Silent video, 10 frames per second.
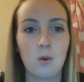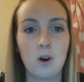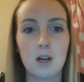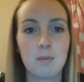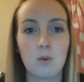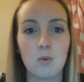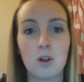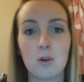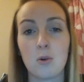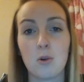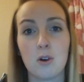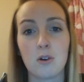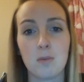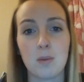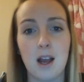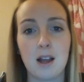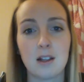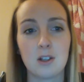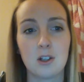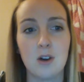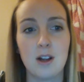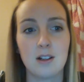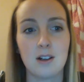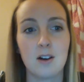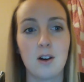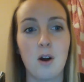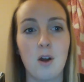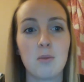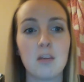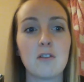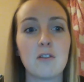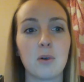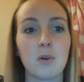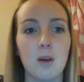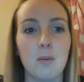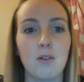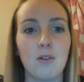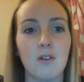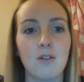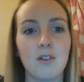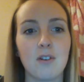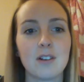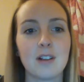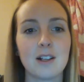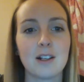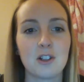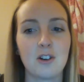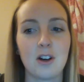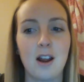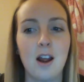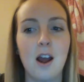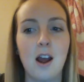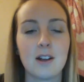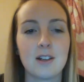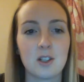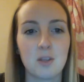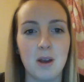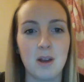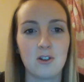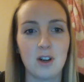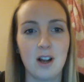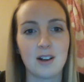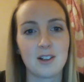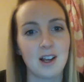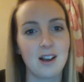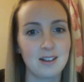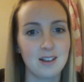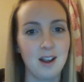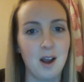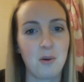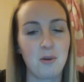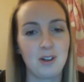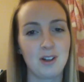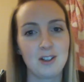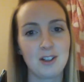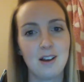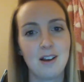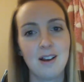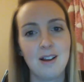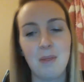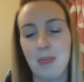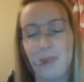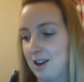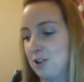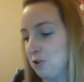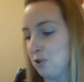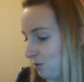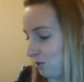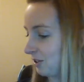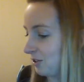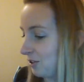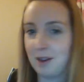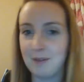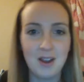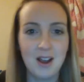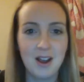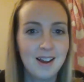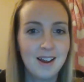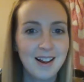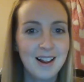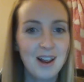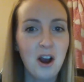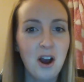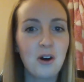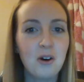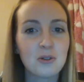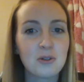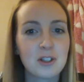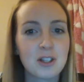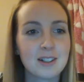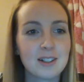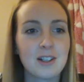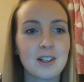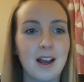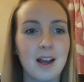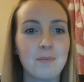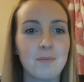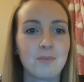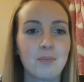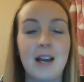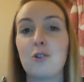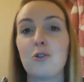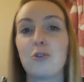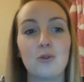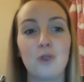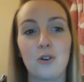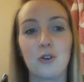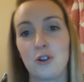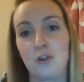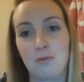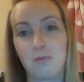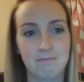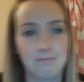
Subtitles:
worrying about what other people thought of me, and creating an unbelievable amount of unnecessary anticipatory anxiety about things. And I knew he was going to do that. All those things I no longer do.